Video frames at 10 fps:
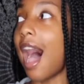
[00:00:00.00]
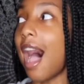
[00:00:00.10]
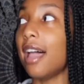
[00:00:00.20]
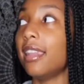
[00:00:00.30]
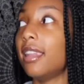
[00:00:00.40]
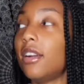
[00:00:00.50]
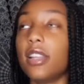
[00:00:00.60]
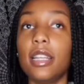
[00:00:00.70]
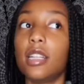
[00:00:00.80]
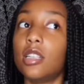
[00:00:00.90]
I
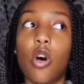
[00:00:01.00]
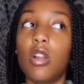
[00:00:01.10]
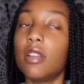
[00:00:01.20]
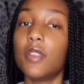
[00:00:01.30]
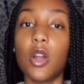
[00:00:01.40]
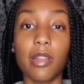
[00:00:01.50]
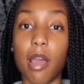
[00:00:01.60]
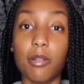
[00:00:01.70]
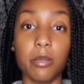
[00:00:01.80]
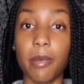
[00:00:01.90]
literally don't even know what
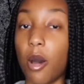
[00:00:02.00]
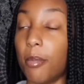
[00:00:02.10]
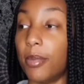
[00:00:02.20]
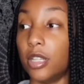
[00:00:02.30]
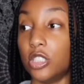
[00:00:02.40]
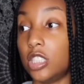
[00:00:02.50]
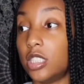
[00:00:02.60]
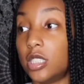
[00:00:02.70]
that was about, but she just